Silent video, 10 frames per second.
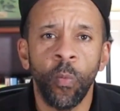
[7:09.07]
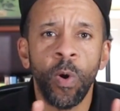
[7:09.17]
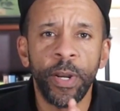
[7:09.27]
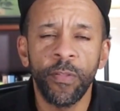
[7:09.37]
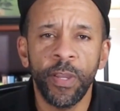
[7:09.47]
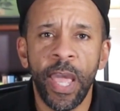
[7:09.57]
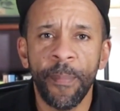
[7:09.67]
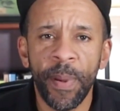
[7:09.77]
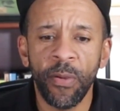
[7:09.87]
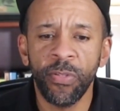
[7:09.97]
one other
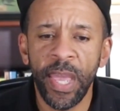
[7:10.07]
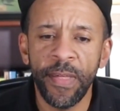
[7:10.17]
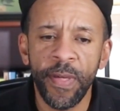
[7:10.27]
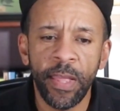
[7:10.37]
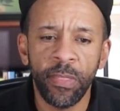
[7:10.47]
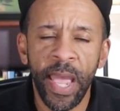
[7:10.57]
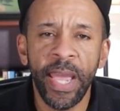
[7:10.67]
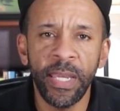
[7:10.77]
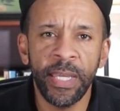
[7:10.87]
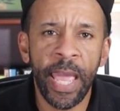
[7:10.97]
gap I'll say, that tight